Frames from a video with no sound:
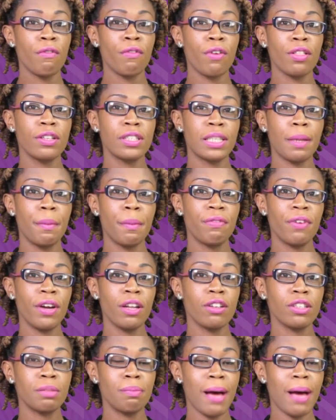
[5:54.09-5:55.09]
for the
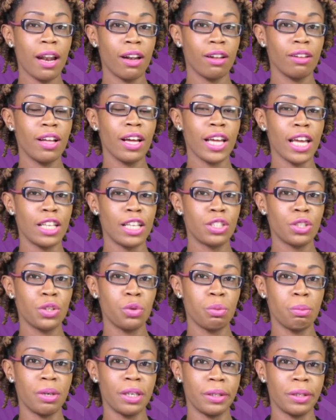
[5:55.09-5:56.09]
semi-finals battle against
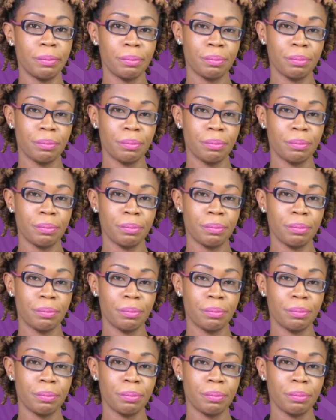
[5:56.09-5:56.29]
Cuba.